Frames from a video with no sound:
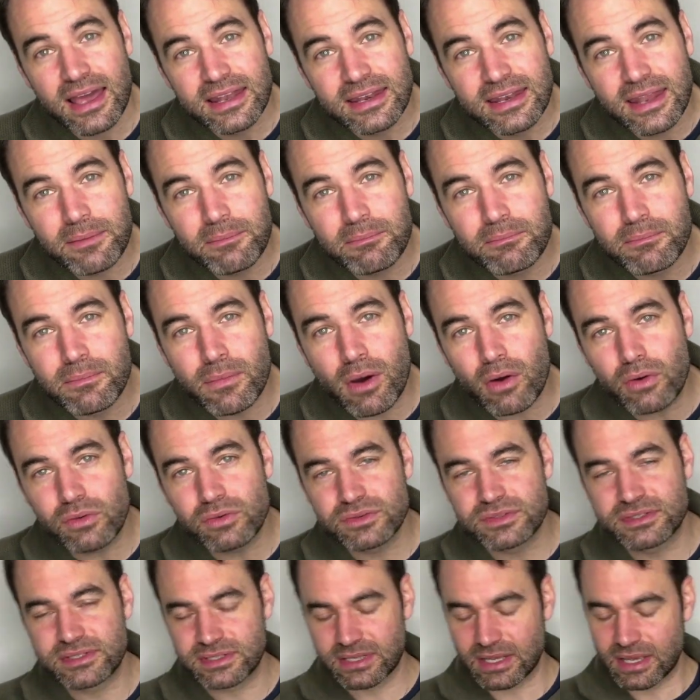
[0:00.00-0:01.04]
the
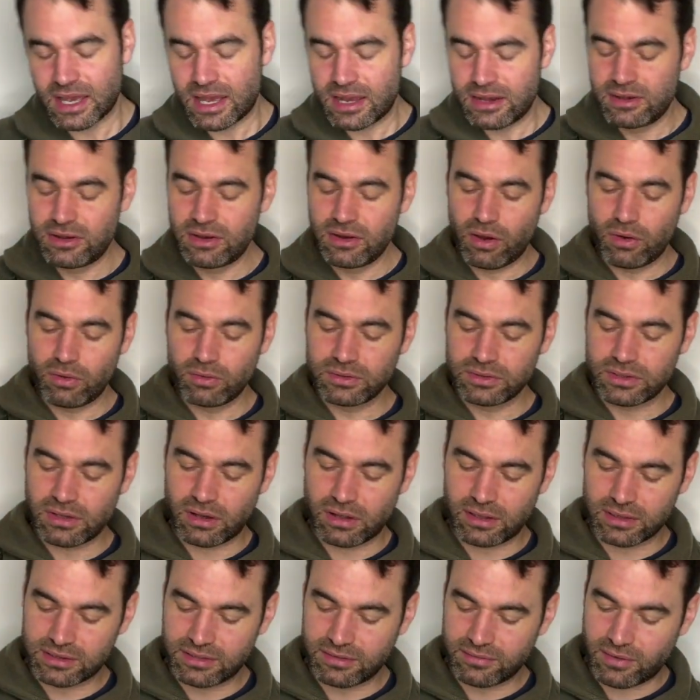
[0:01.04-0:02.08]
most known
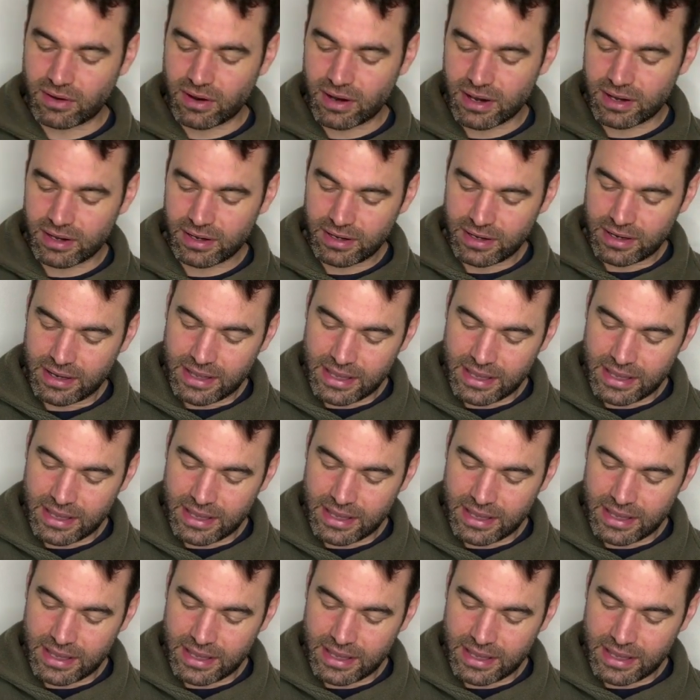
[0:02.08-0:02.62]
cultivar